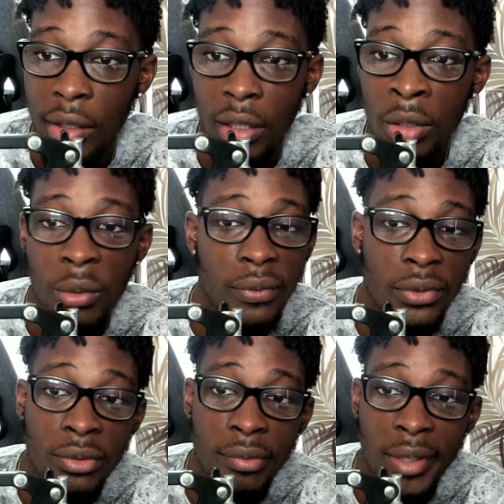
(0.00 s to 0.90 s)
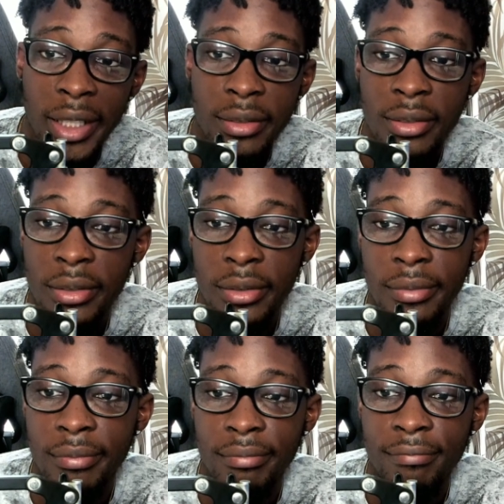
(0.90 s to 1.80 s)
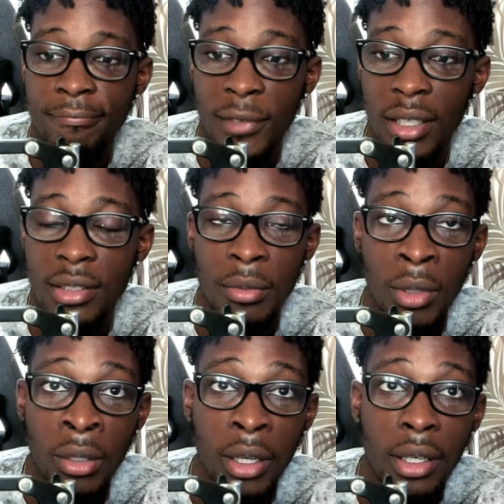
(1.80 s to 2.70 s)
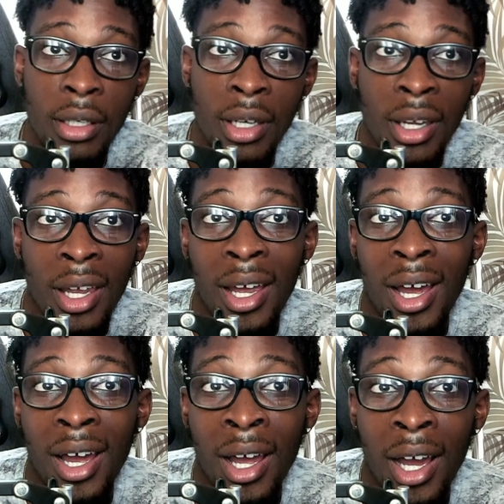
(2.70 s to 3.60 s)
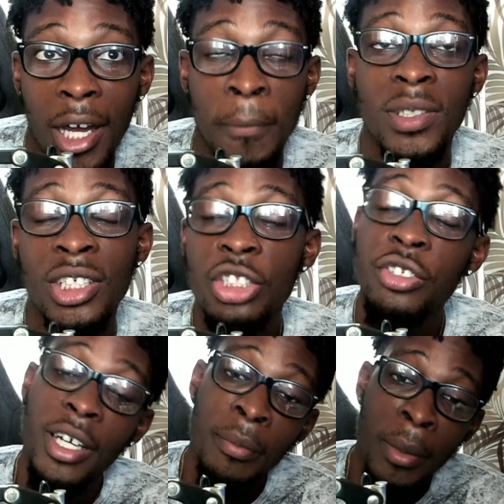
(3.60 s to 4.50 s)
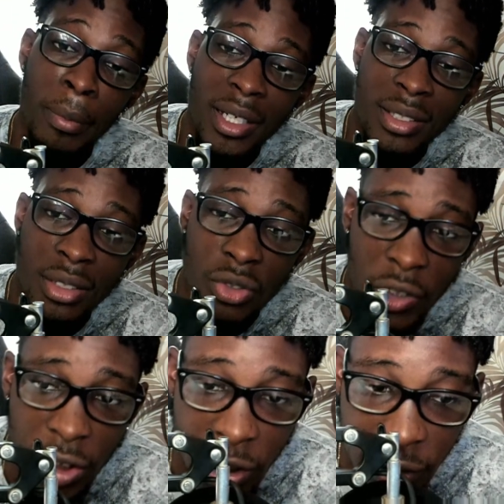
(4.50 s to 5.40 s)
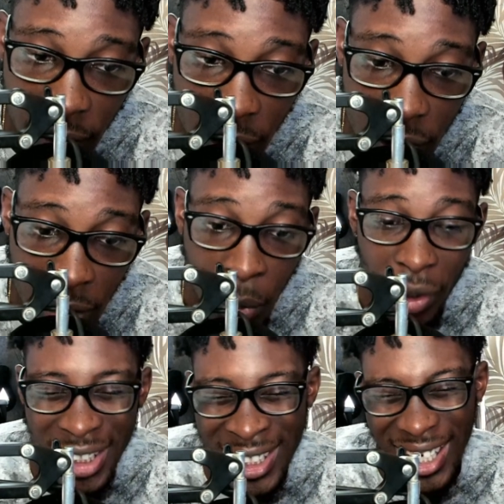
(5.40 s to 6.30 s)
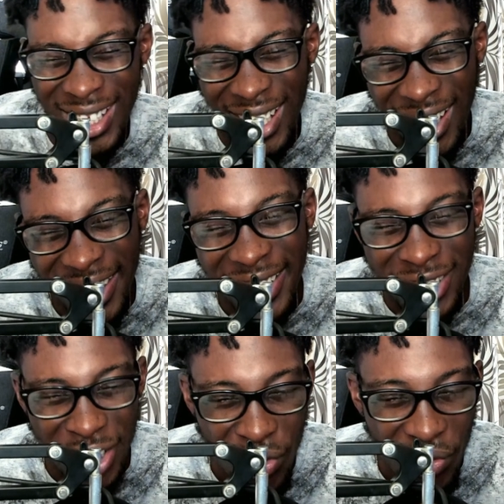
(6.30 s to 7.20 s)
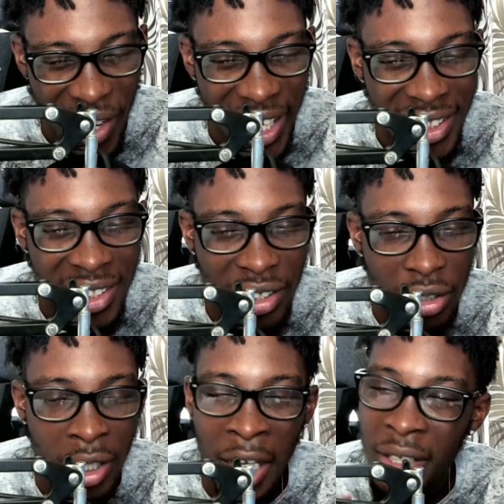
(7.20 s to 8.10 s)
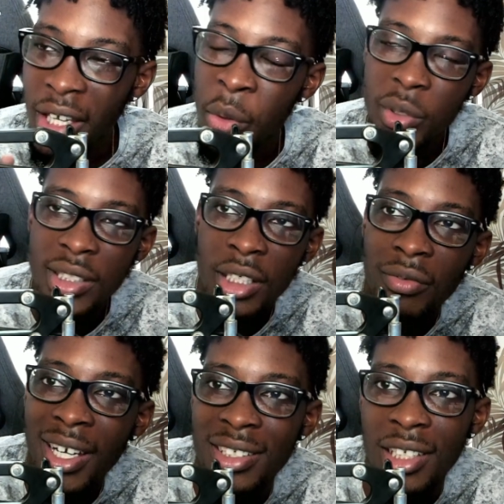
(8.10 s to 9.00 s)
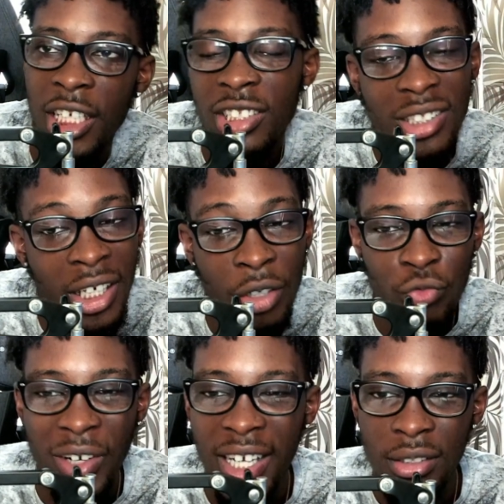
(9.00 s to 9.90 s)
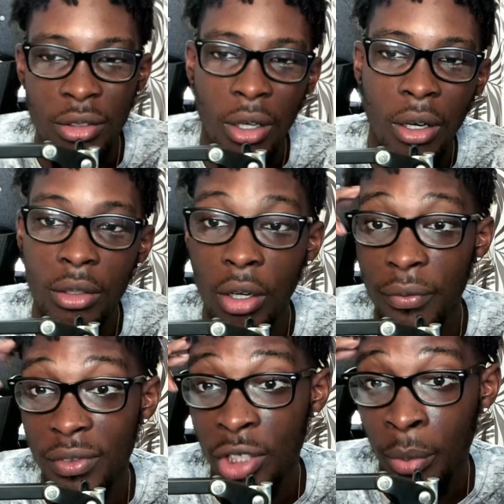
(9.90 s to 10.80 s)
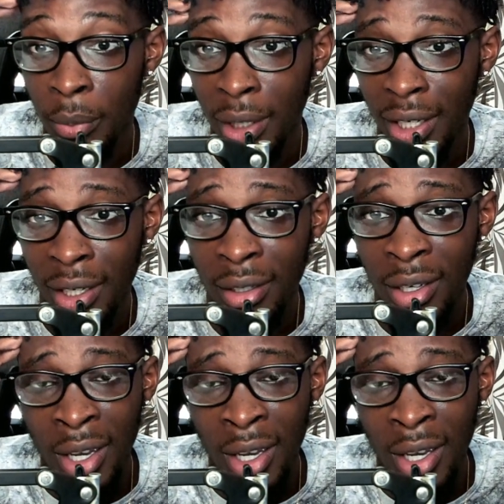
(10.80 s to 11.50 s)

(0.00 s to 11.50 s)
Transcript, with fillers: there with you, that's about it. I'm gonna try my best to structure these videos some more, because I kind of just ranted on. I don't want to say ranted, I just kind of rattled on off the top of my head.